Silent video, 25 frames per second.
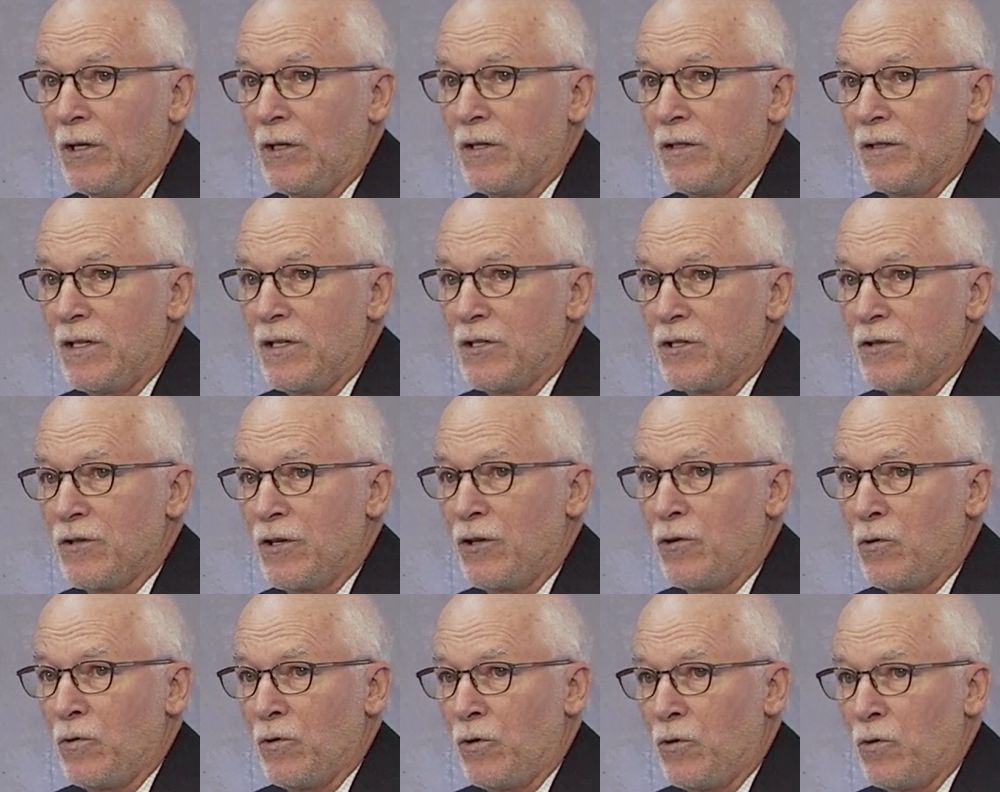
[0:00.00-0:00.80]
There's
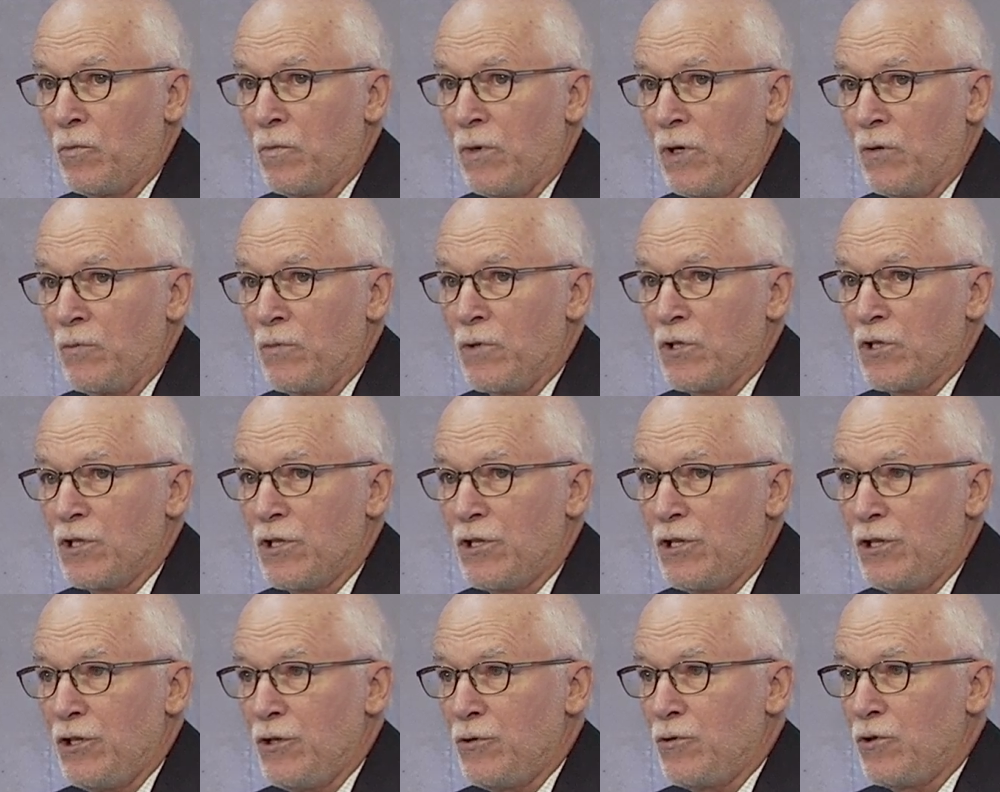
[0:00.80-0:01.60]
obviously
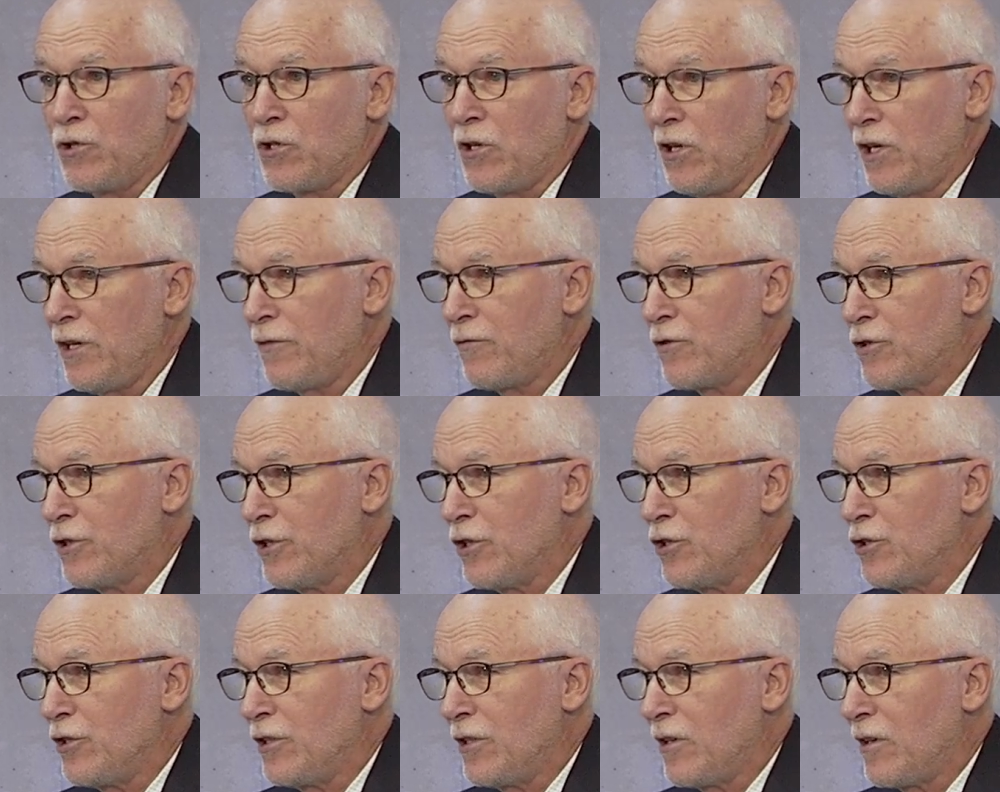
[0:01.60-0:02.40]
huge
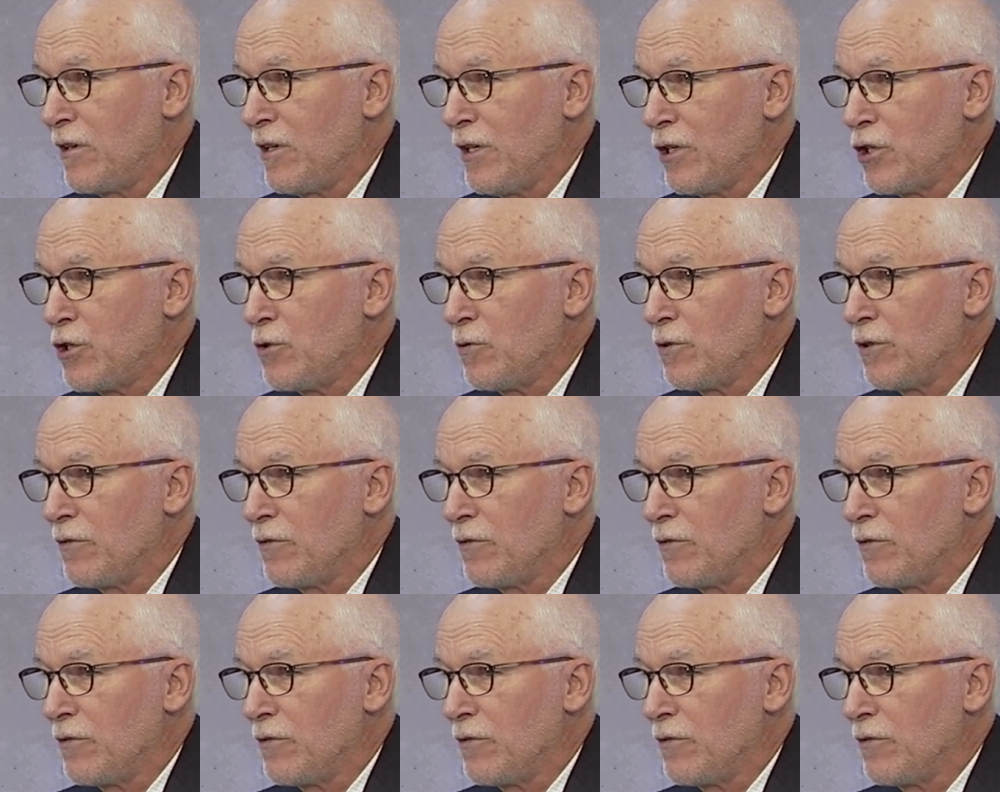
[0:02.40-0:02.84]
life-changing intellectual